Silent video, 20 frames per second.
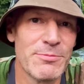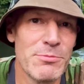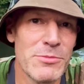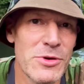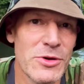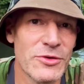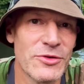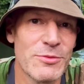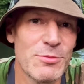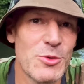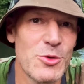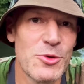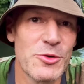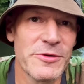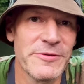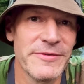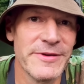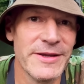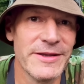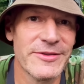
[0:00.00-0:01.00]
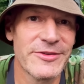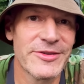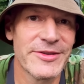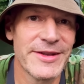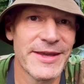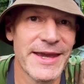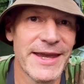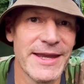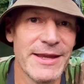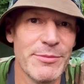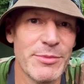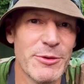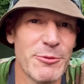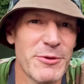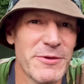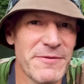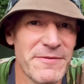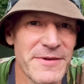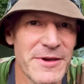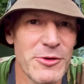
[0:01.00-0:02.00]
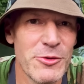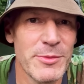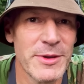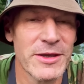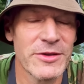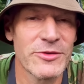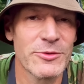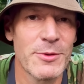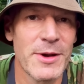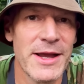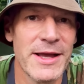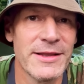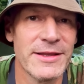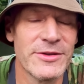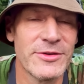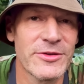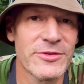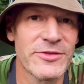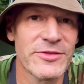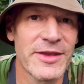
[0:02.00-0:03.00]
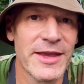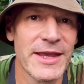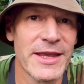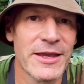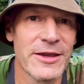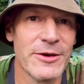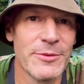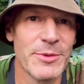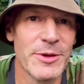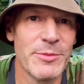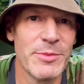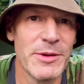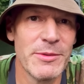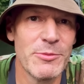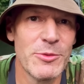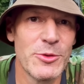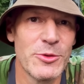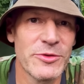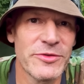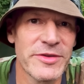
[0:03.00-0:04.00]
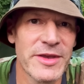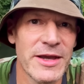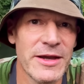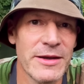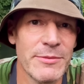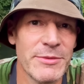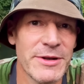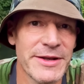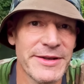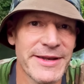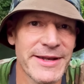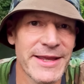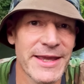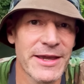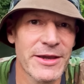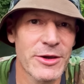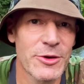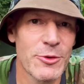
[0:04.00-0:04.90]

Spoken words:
much more of it today, but with filming as well, it does take up a bit more time and I didn't get